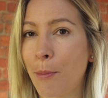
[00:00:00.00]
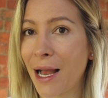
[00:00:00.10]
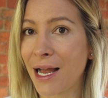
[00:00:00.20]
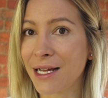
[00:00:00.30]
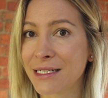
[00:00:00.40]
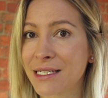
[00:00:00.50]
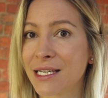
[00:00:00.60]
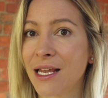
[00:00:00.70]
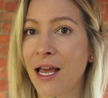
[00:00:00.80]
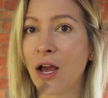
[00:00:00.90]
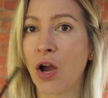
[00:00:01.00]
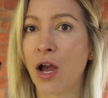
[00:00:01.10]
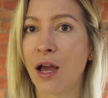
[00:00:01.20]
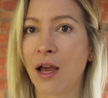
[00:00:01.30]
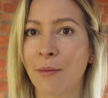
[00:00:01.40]
but
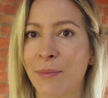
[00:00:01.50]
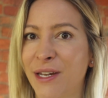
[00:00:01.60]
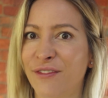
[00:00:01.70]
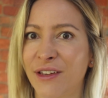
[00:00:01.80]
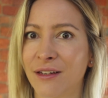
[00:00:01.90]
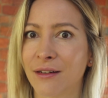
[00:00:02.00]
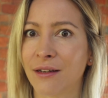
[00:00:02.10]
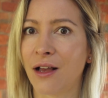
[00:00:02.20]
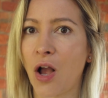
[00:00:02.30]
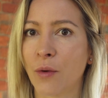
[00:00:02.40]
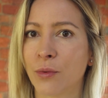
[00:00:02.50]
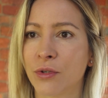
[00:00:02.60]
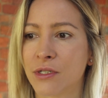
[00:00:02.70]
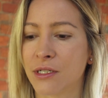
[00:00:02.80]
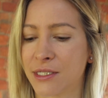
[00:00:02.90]
Benefit, I
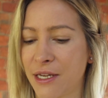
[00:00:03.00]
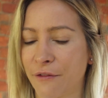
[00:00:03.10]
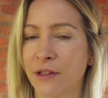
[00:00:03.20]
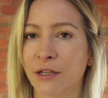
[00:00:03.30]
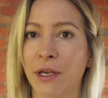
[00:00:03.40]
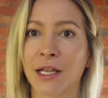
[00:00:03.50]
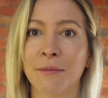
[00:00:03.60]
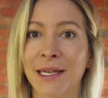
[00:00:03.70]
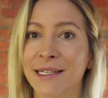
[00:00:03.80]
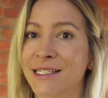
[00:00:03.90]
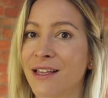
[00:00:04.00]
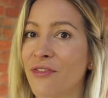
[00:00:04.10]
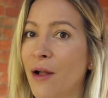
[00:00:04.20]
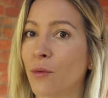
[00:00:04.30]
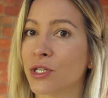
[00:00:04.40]
would definitely recommend
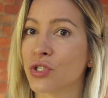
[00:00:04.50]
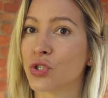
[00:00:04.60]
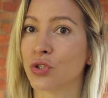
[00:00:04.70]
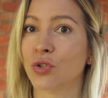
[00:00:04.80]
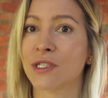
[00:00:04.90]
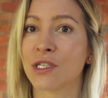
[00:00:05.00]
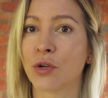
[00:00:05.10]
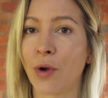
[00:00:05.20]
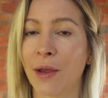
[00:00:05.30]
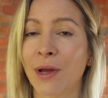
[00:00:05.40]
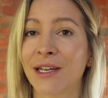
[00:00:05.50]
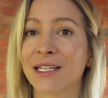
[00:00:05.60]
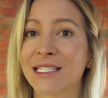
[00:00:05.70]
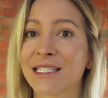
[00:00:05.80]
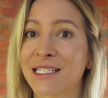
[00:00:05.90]
that one too. It's a great one
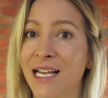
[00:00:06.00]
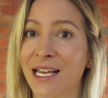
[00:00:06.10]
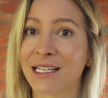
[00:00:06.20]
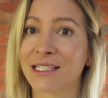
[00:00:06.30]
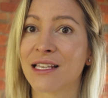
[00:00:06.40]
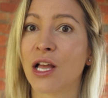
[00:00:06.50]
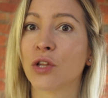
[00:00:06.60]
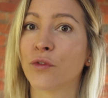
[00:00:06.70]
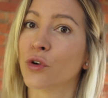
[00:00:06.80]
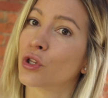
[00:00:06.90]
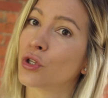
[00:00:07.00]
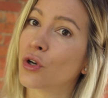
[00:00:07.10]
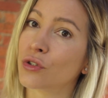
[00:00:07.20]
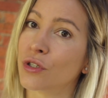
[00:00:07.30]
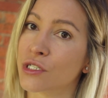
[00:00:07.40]
and it stays for a
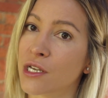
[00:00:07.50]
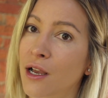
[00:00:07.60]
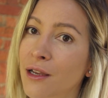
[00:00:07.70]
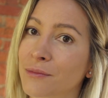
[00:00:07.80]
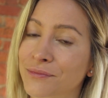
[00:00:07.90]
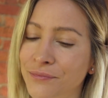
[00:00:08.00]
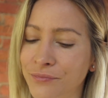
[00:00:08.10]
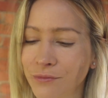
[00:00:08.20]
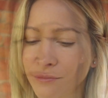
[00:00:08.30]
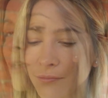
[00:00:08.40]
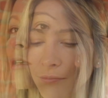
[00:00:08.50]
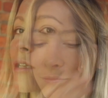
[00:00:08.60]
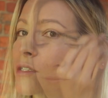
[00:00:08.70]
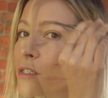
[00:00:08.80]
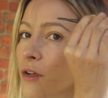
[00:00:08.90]
long time.
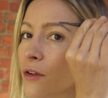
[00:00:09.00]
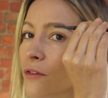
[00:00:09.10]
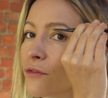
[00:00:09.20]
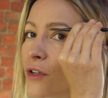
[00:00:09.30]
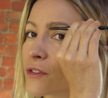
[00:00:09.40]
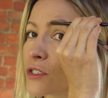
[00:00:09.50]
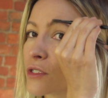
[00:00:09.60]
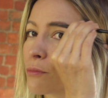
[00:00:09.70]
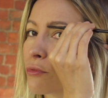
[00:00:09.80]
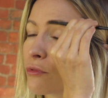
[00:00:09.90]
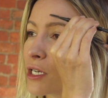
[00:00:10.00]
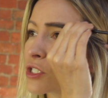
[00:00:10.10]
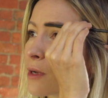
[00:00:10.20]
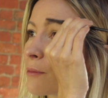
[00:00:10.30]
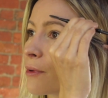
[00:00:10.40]
So first I just
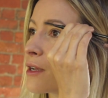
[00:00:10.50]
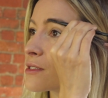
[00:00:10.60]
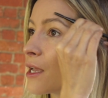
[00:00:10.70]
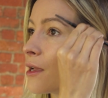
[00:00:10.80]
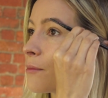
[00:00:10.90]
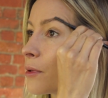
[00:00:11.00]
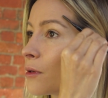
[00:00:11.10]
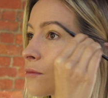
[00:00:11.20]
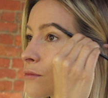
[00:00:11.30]
brush my brows up